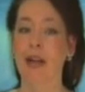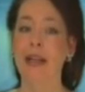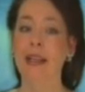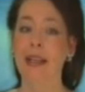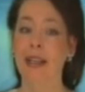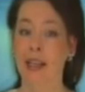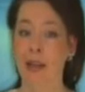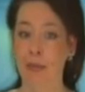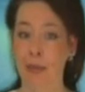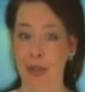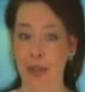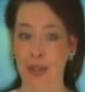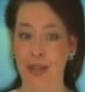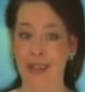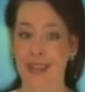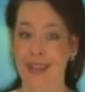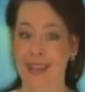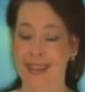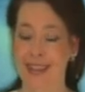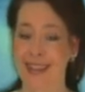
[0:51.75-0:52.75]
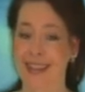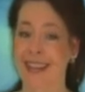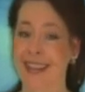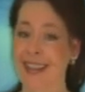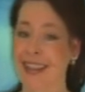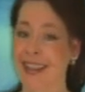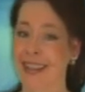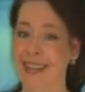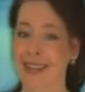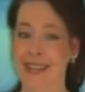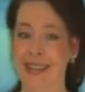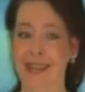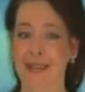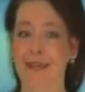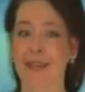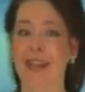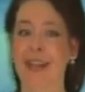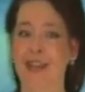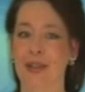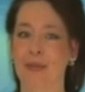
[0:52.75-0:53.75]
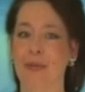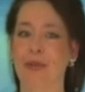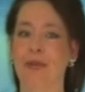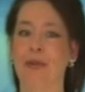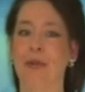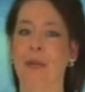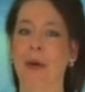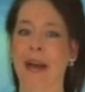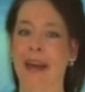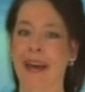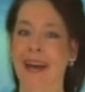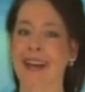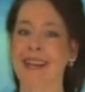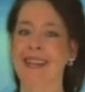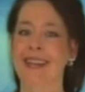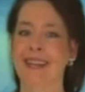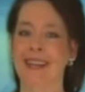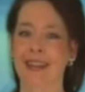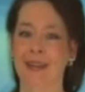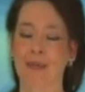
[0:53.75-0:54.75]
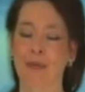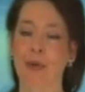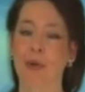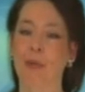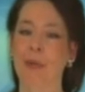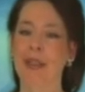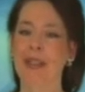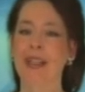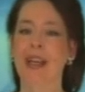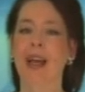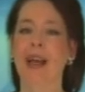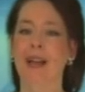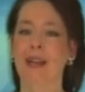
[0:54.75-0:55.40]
Frightening images instantaneously flashed before my eyes at that moment,